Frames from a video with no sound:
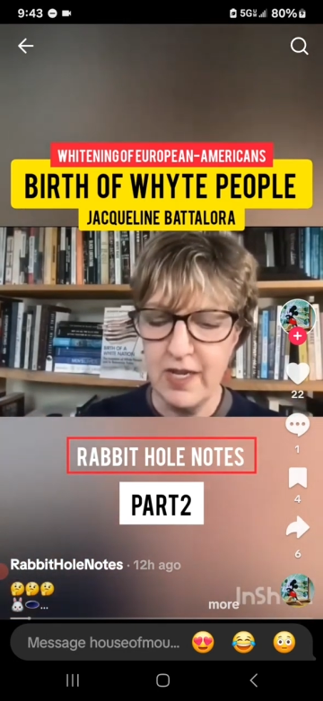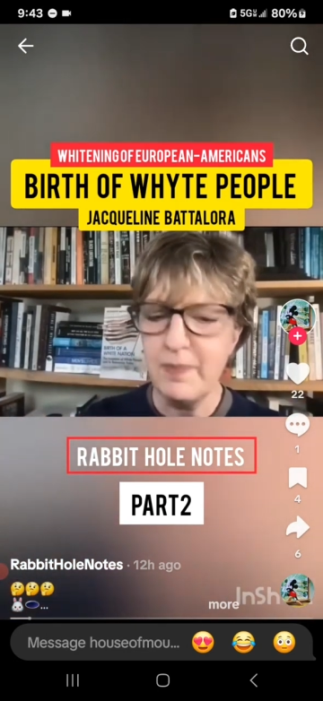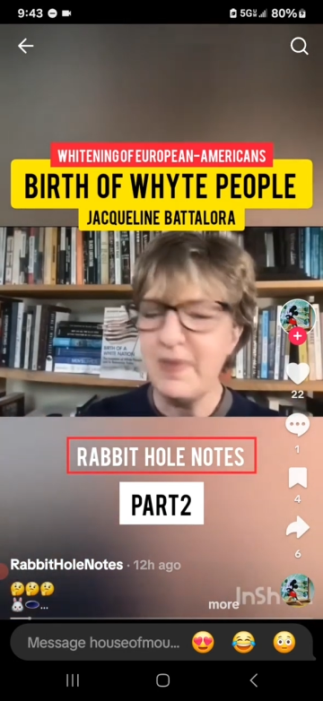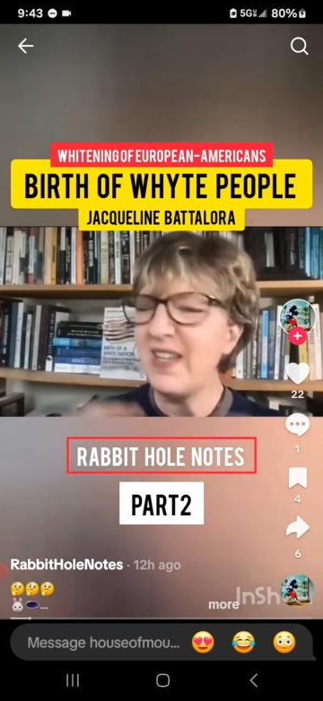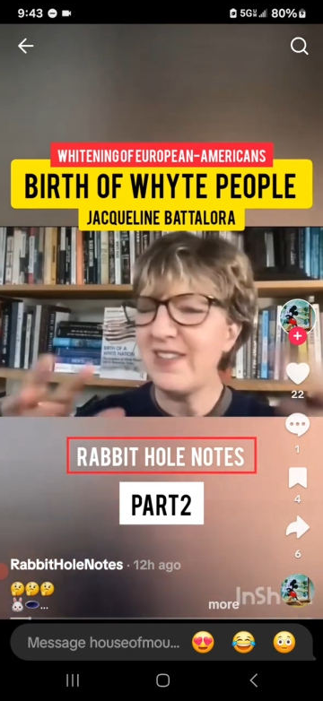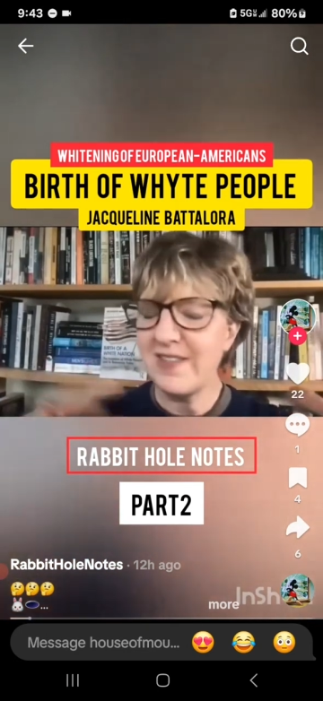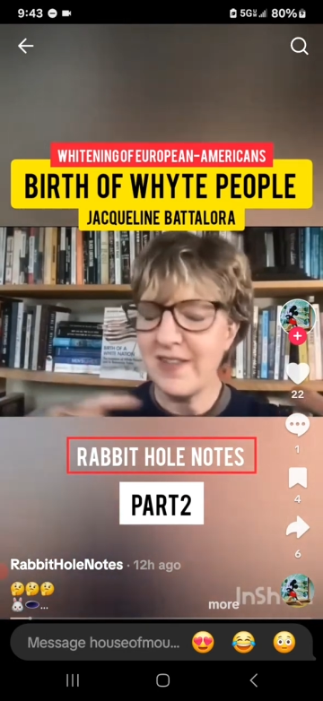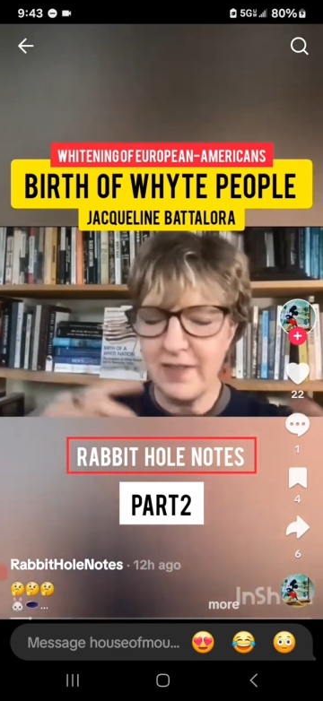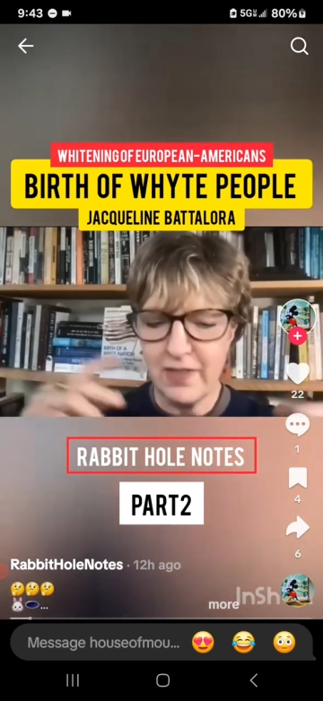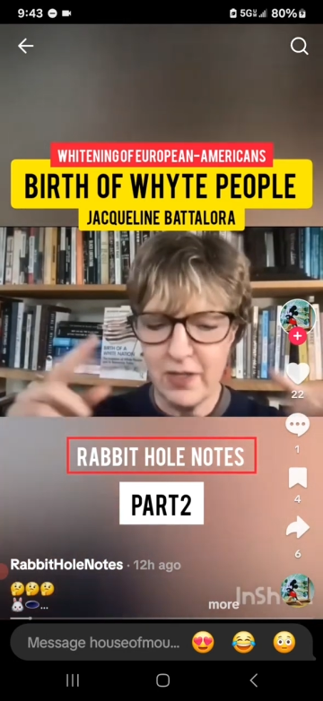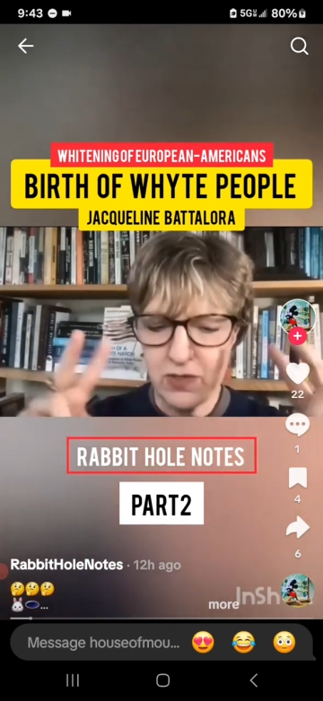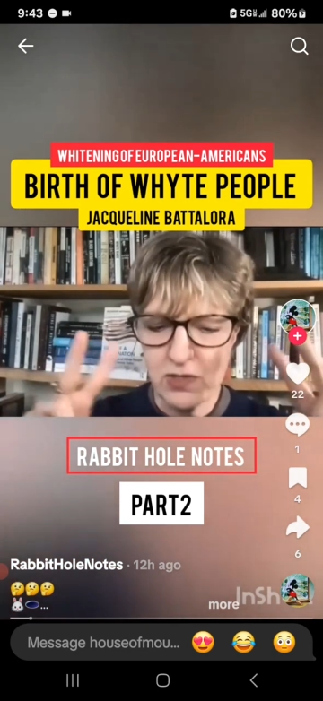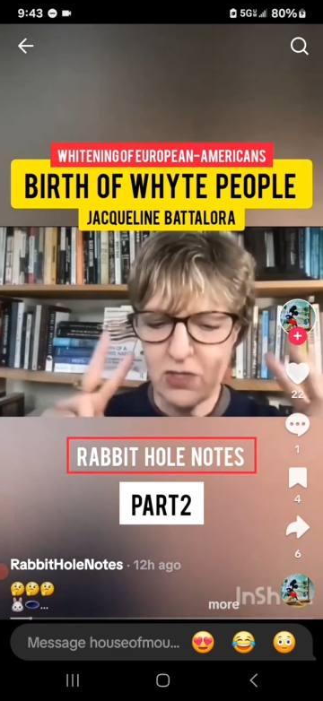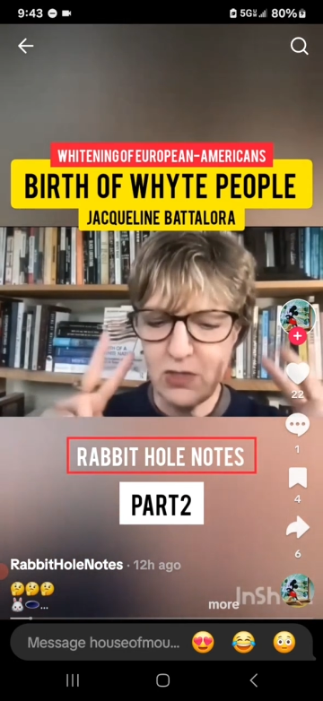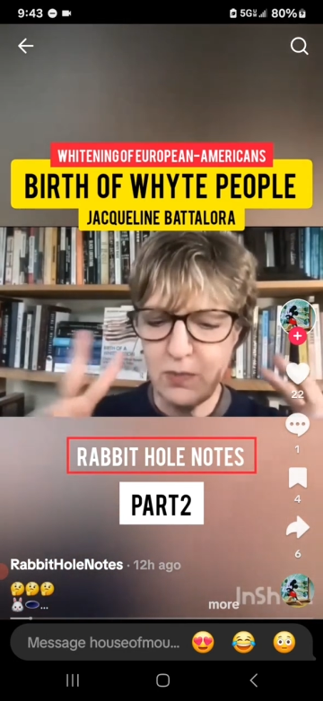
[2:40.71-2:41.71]
because
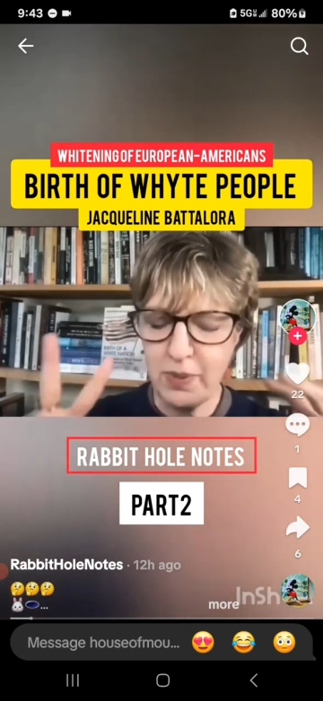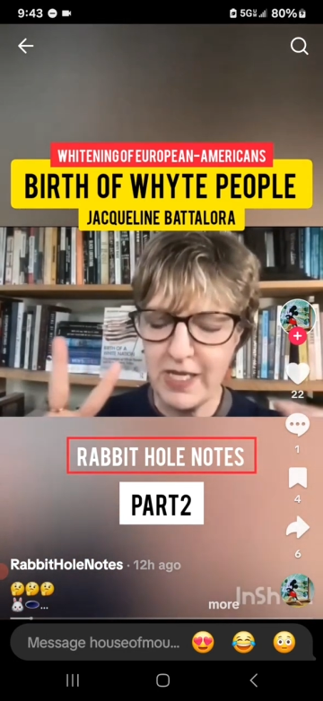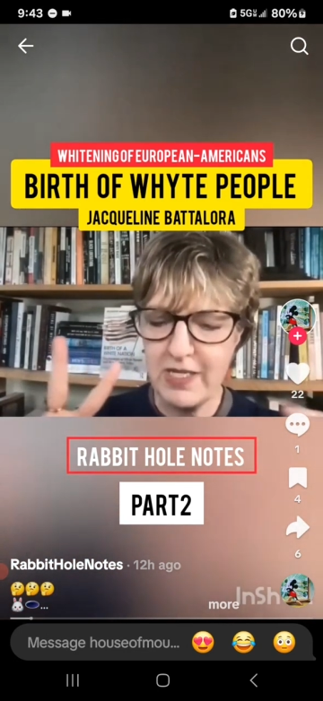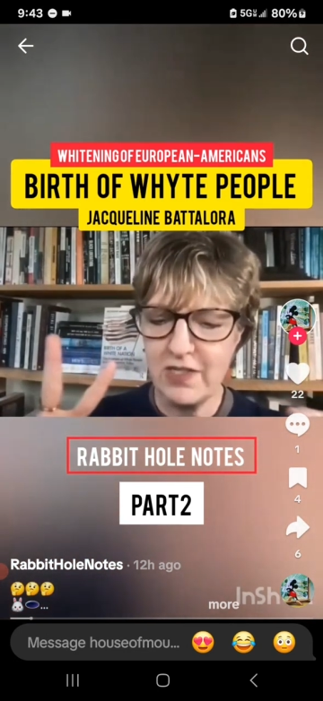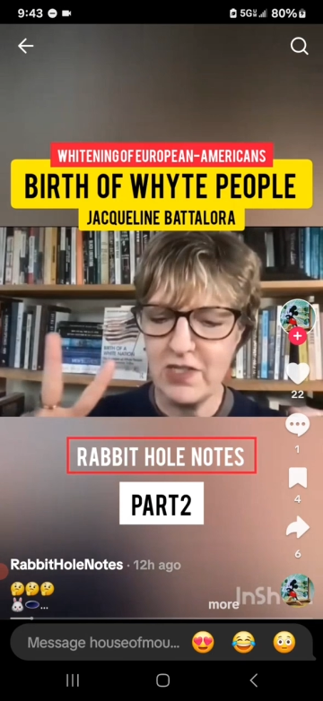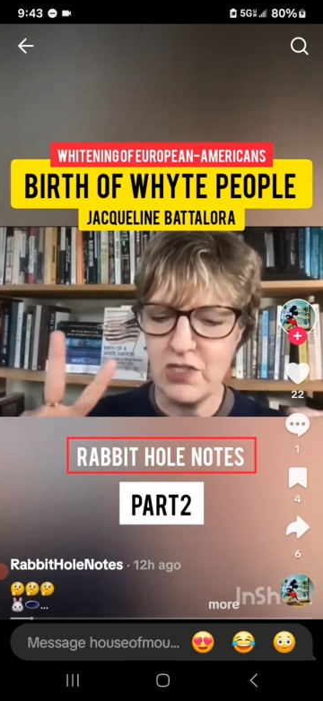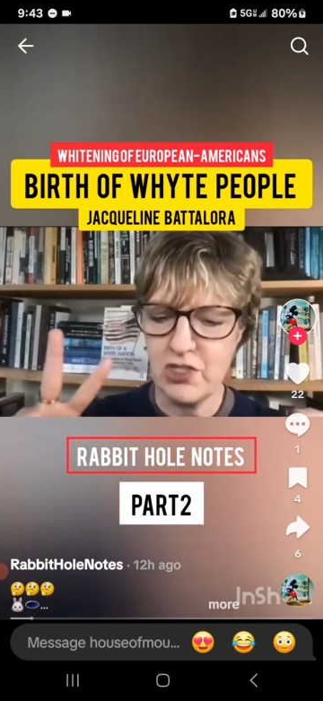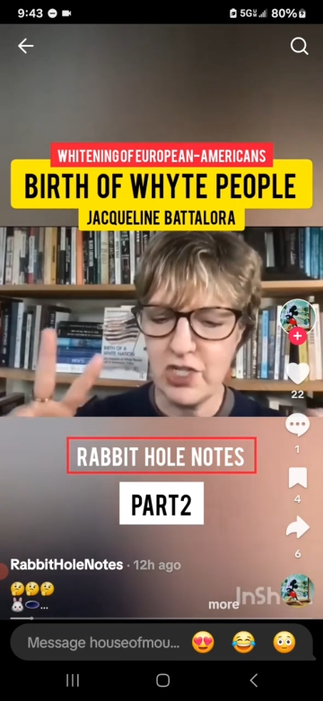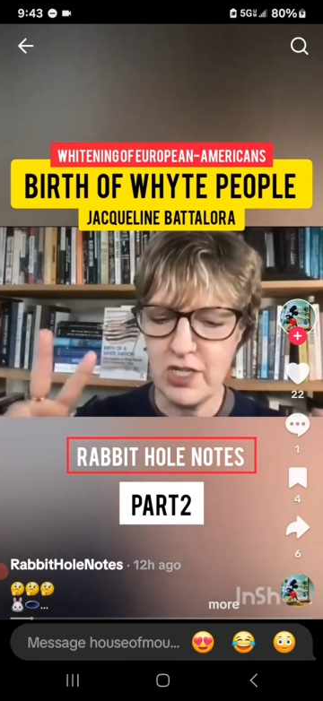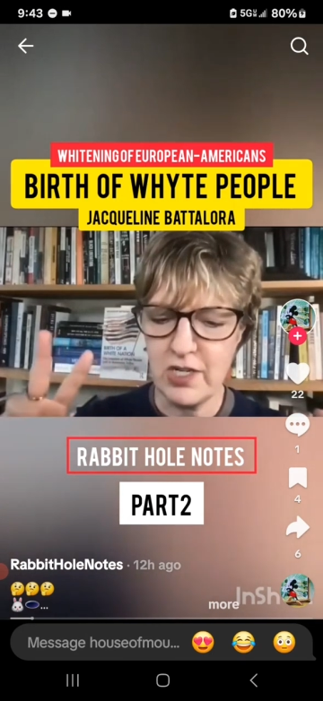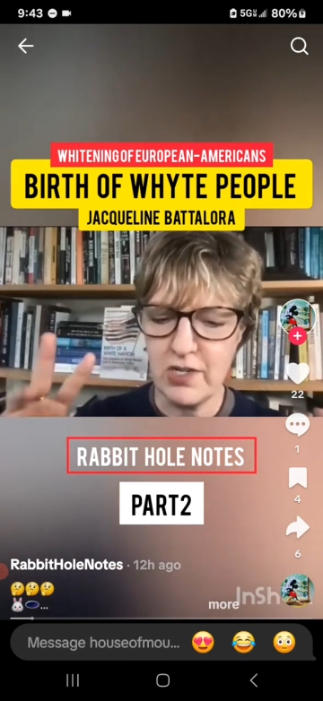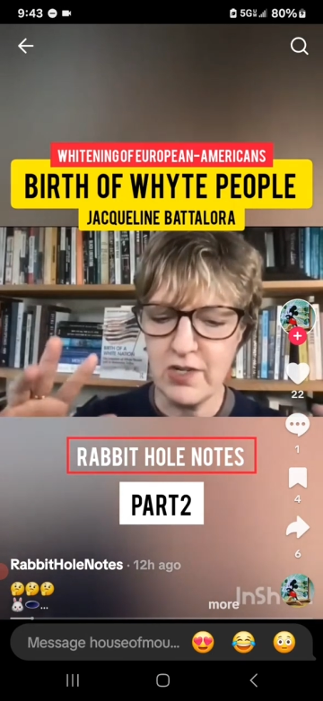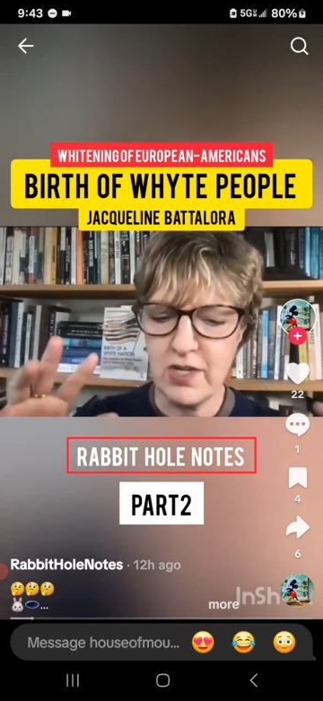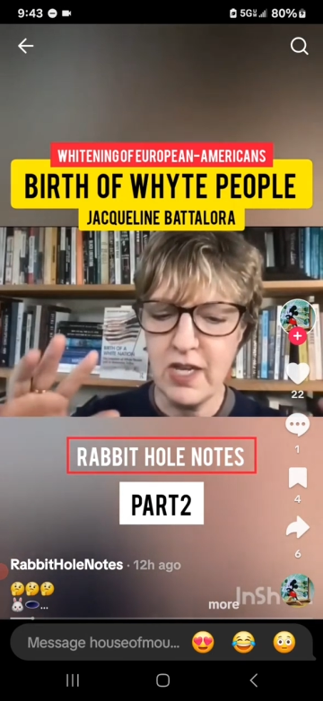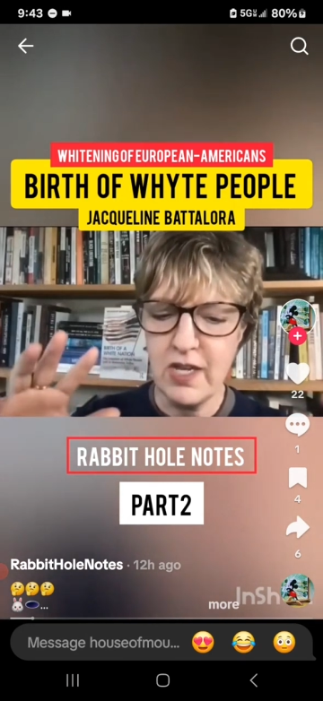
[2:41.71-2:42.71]
those two places
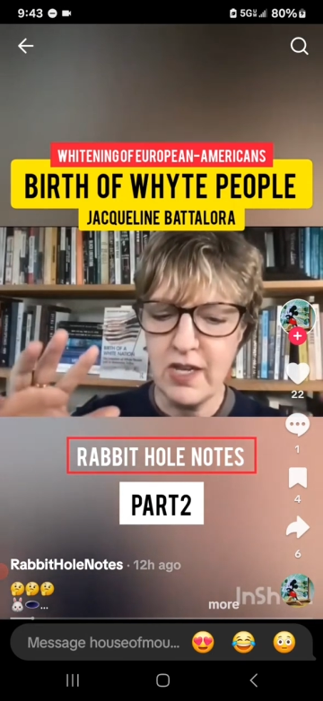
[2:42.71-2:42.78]
shared